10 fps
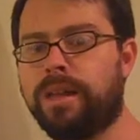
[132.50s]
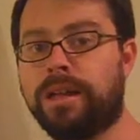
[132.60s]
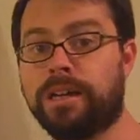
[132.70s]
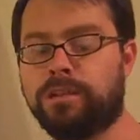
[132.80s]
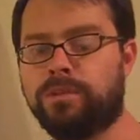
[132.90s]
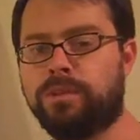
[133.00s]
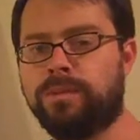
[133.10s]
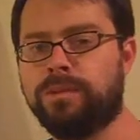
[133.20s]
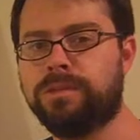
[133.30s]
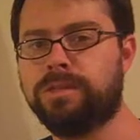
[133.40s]
electoral
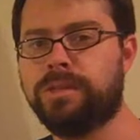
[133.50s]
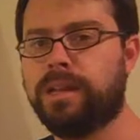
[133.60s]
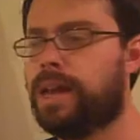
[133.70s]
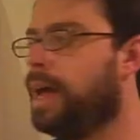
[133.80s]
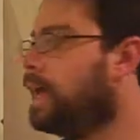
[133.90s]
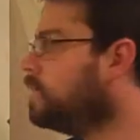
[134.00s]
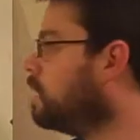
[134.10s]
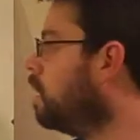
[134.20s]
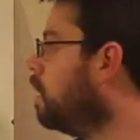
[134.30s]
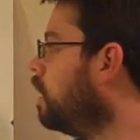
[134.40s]
votes a state has.
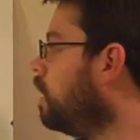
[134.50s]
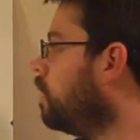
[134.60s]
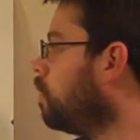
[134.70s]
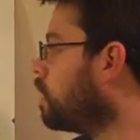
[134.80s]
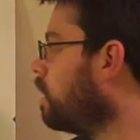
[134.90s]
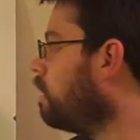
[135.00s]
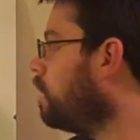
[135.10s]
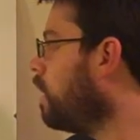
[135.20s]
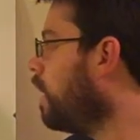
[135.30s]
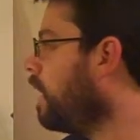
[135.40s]
North
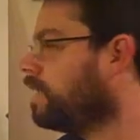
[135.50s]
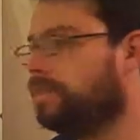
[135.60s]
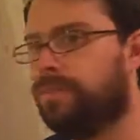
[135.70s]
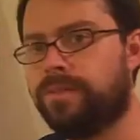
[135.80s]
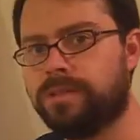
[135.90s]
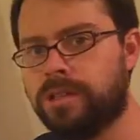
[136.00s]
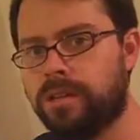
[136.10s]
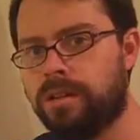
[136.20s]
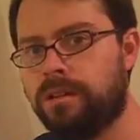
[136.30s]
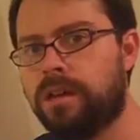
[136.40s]
Carolina has
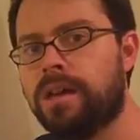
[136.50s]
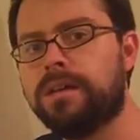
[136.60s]
15.